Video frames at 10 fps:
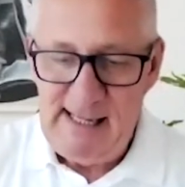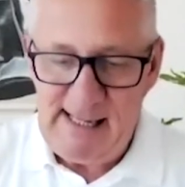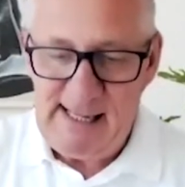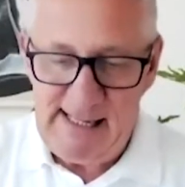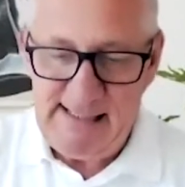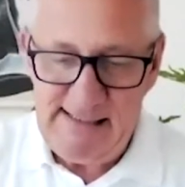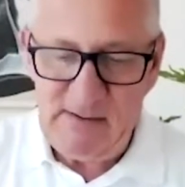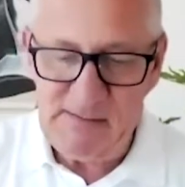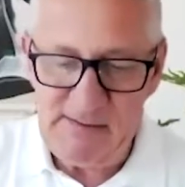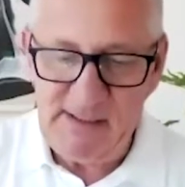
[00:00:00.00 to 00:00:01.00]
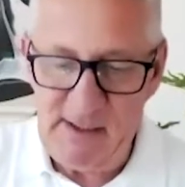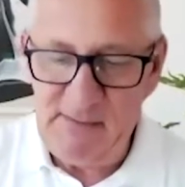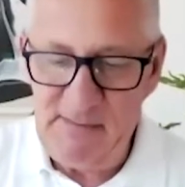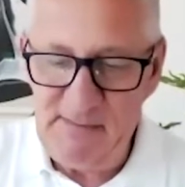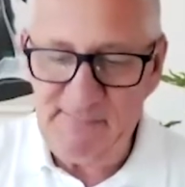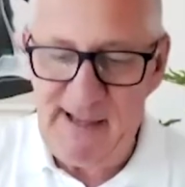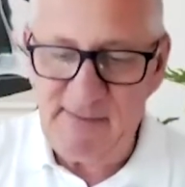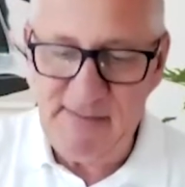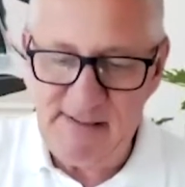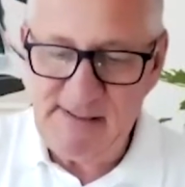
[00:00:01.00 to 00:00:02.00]
and got to know the
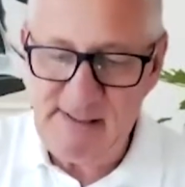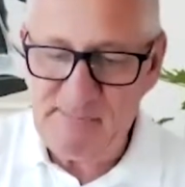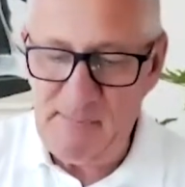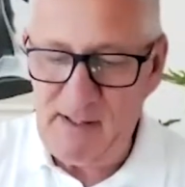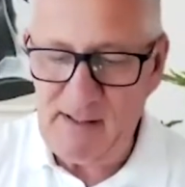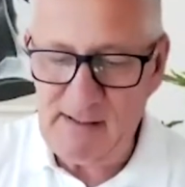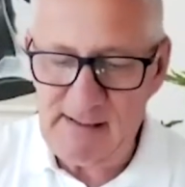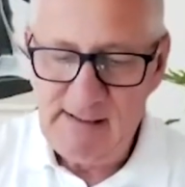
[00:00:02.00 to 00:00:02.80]
founders. That's Mark